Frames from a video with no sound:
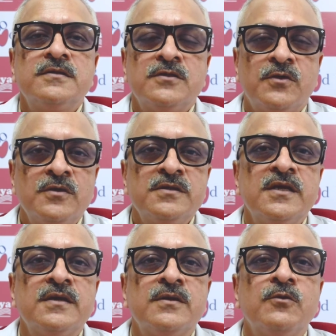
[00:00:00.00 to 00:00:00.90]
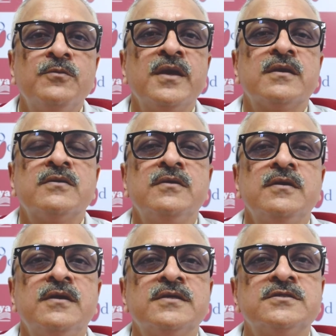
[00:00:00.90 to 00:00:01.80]
thought that
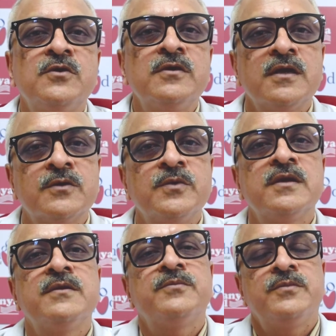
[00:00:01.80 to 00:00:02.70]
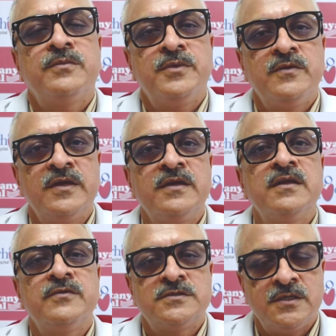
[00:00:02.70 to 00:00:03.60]
Omicron does not require
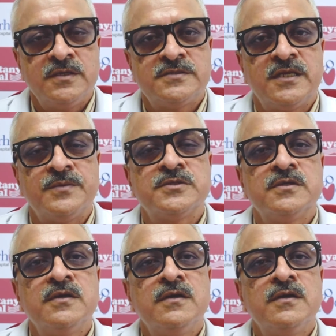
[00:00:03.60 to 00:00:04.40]
preventive steps.